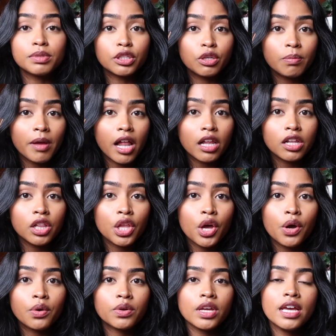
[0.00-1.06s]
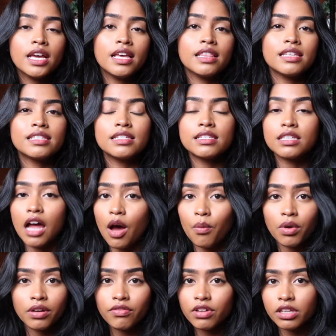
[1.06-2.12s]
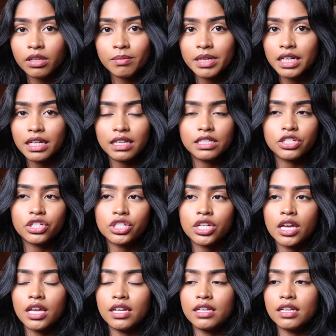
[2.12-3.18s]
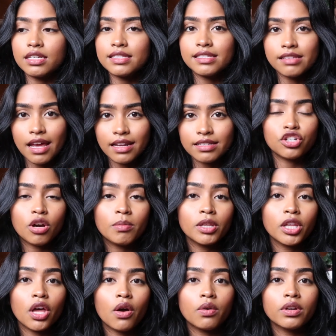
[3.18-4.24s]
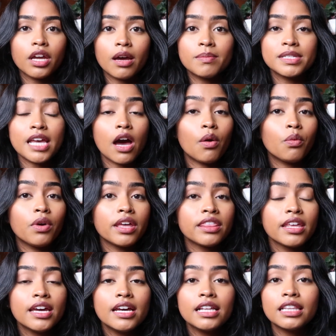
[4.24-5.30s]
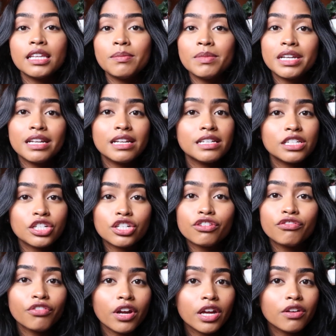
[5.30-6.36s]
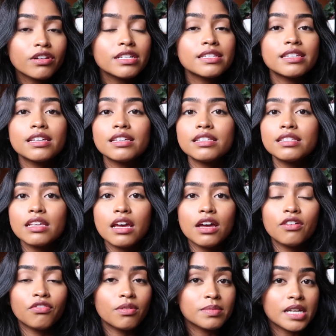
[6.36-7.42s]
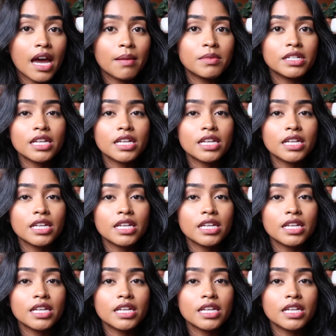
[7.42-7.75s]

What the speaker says: Bluebell cologne. This is not one of their limited edition scents. Jo Malone comes out with limited edition fragrances from time to